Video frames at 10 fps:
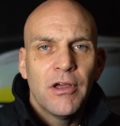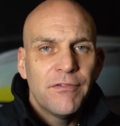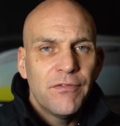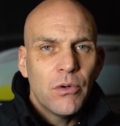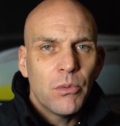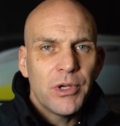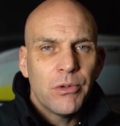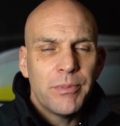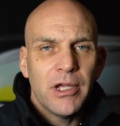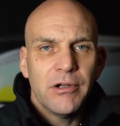four
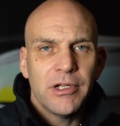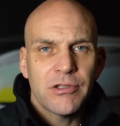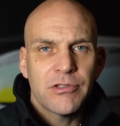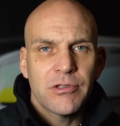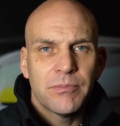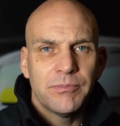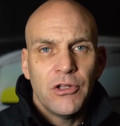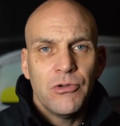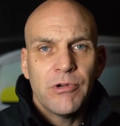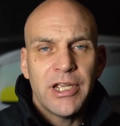wheel bearings,
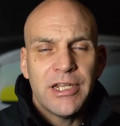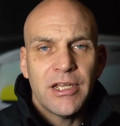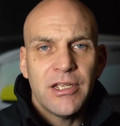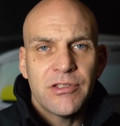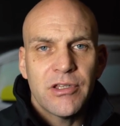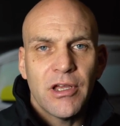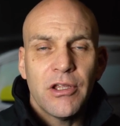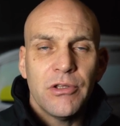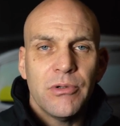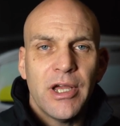new radiator,
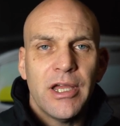new